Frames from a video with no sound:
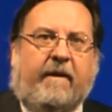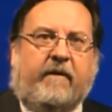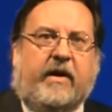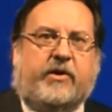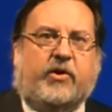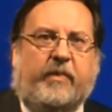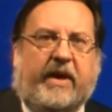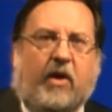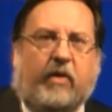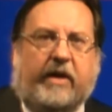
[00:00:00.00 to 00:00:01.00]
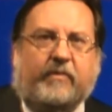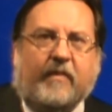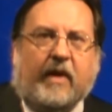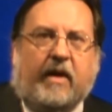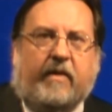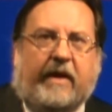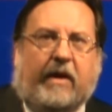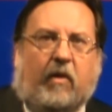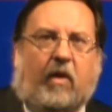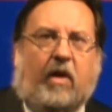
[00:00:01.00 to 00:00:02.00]
It should be noted
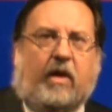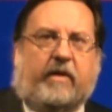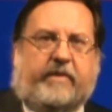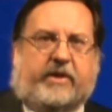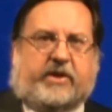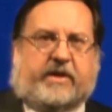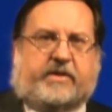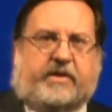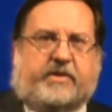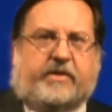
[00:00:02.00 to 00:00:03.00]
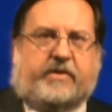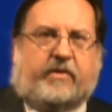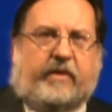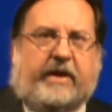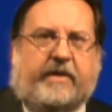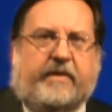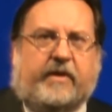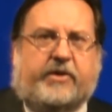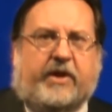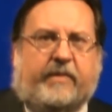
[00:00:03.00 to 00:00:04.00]
that all of the justices agreed on the
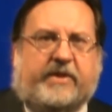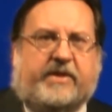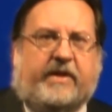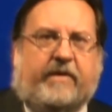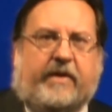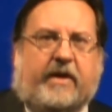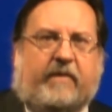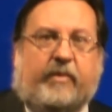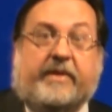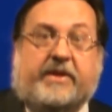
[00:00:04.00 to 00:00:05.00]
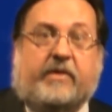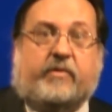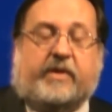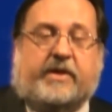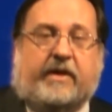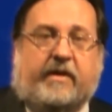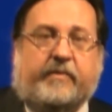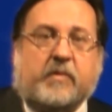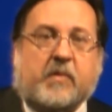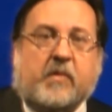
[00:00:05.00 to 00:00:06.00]
legitimacy of the government's interest here.
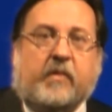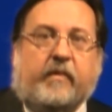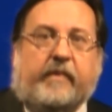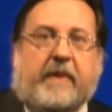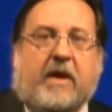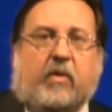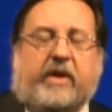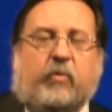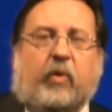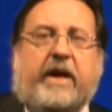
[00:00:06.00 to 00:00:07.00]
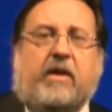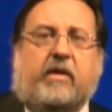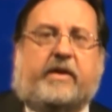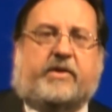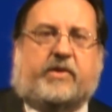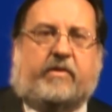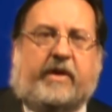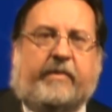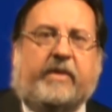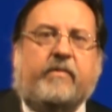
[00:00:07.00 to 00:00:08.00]
The only real
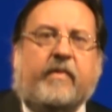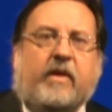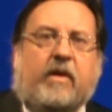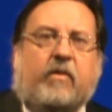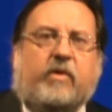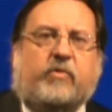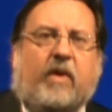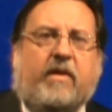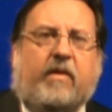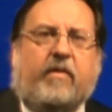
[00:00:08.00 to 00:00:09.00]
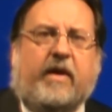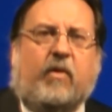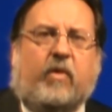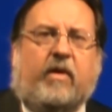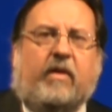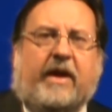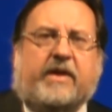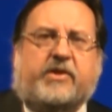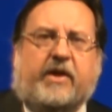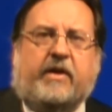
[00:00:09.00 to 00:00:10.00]
disagreement was whether there were
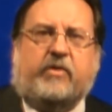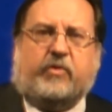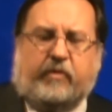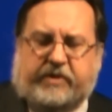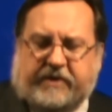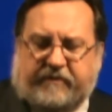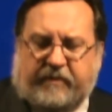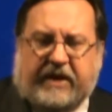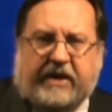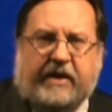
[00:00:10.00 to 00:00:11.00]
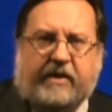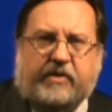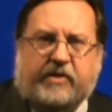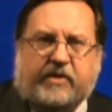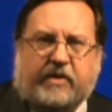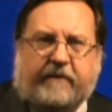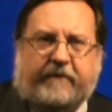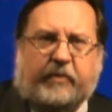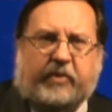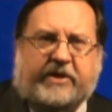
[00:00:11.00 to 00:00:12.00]
less intrusive means
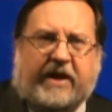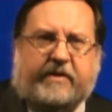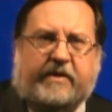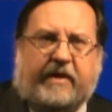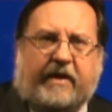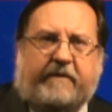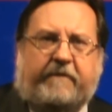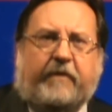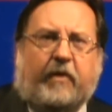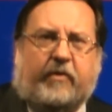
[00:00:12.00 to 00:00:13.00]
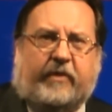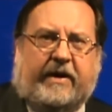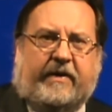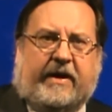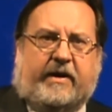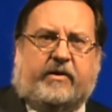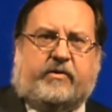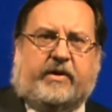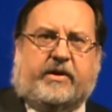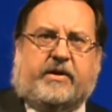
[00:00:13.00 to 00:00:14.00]
for protecting and furthering that
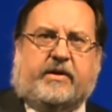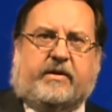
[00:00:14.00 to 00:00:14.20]
interest.